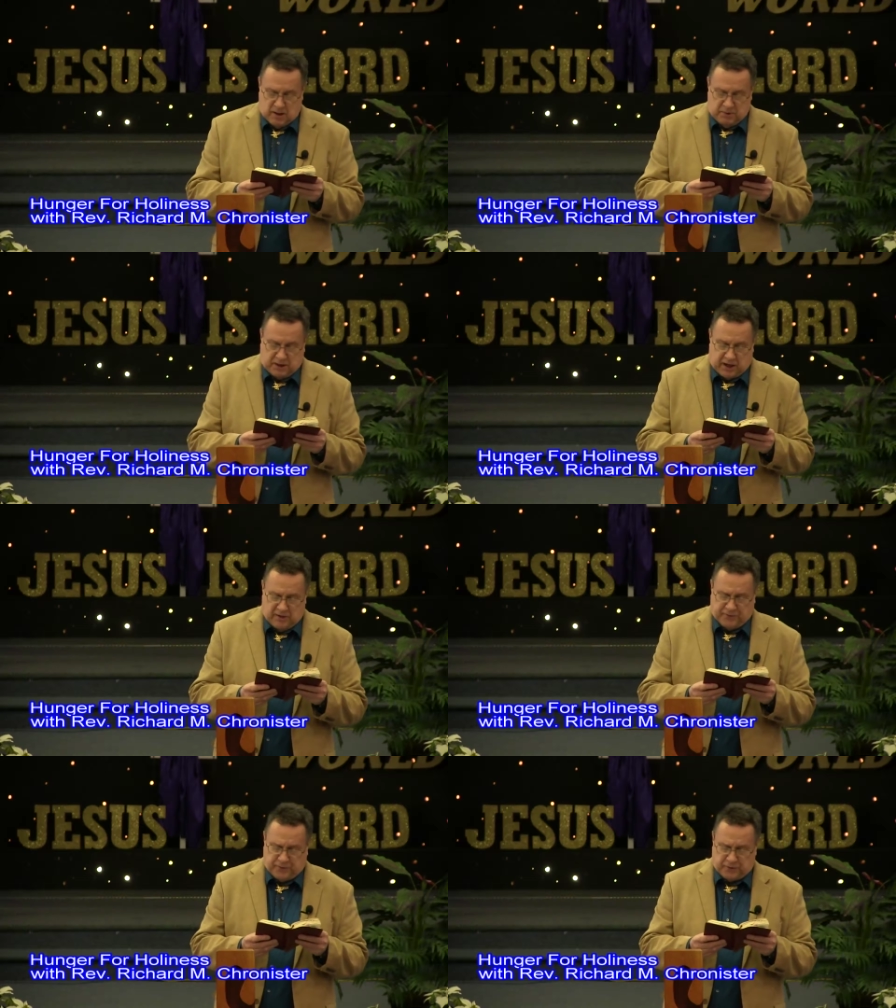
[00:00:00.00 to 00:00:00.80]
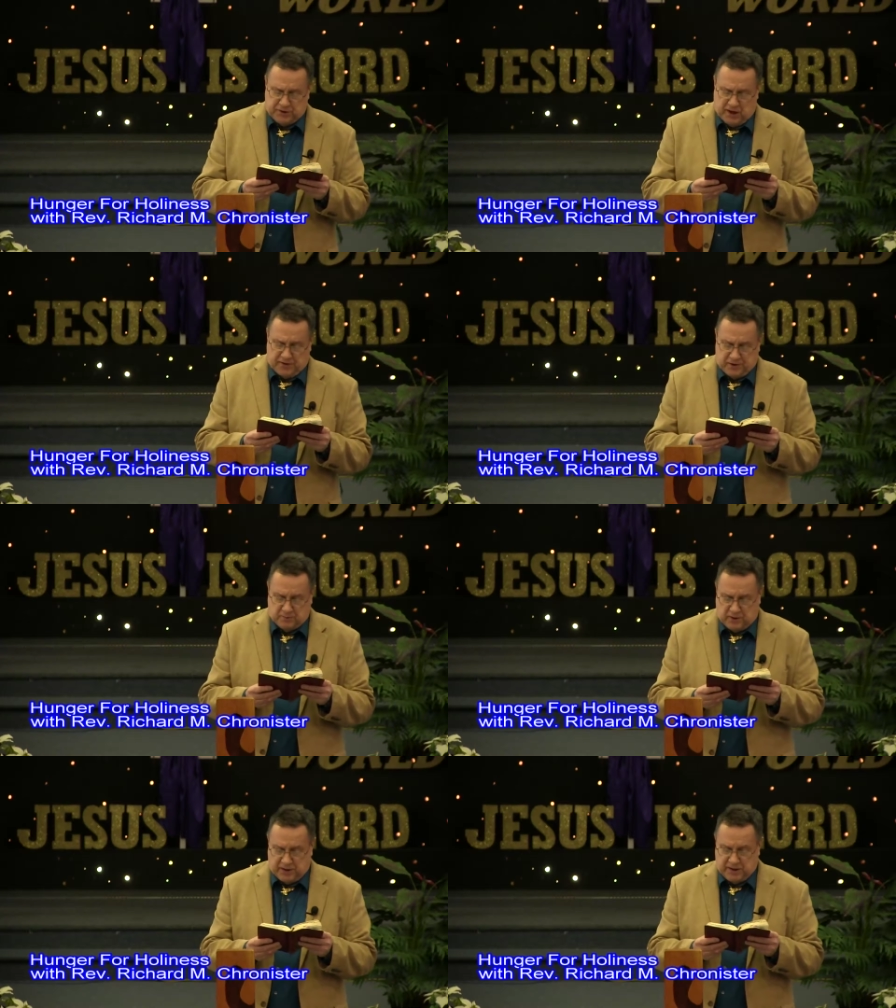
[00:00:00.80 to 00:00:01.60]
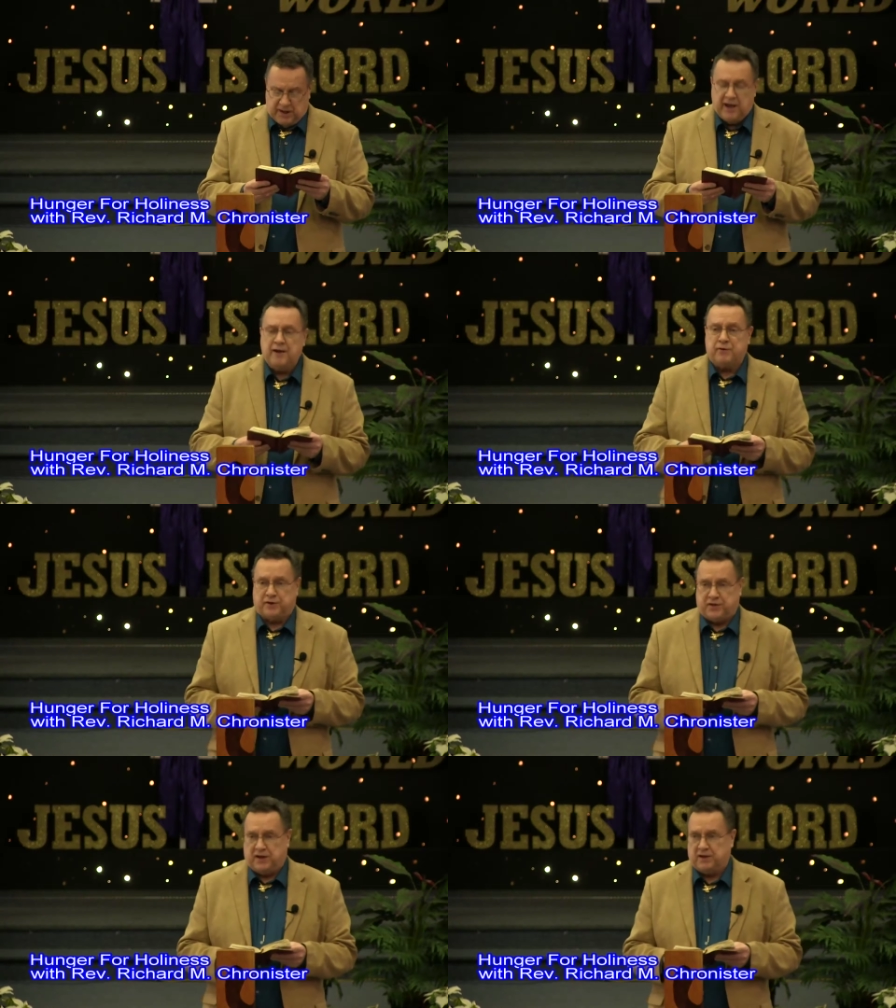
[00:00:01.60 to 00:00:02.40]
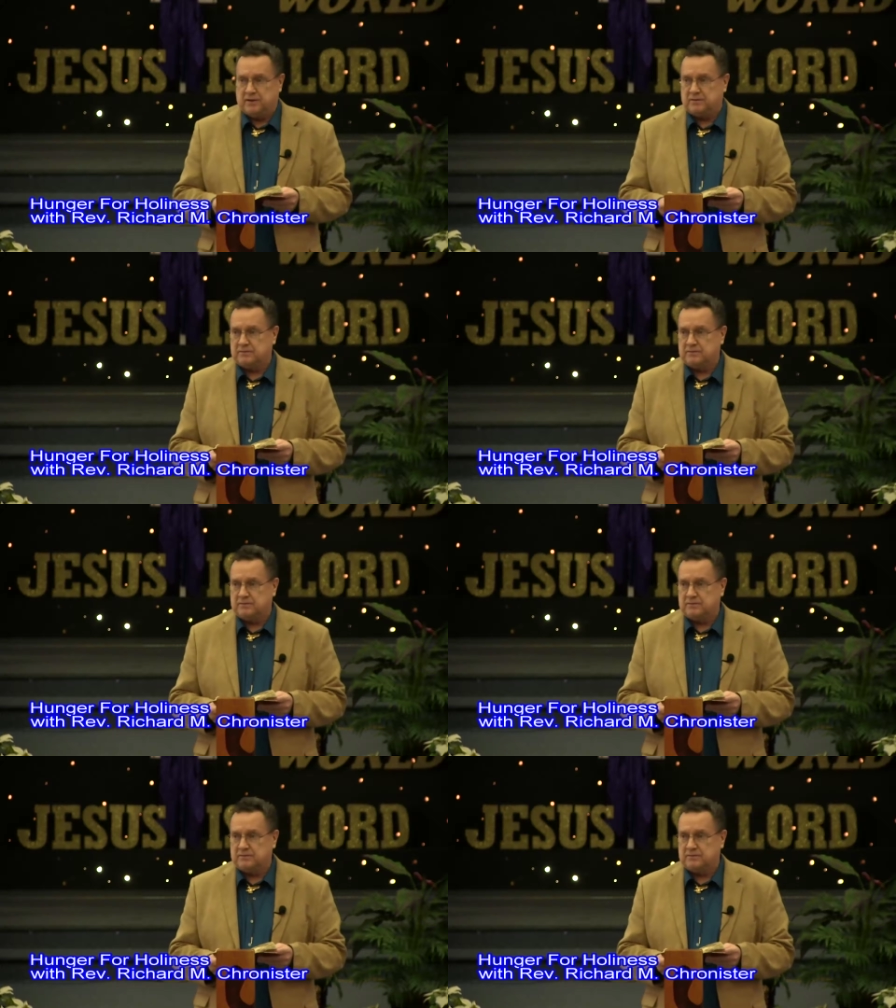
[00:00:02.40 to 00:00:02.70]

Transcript: Be careful for nothing, but in everything,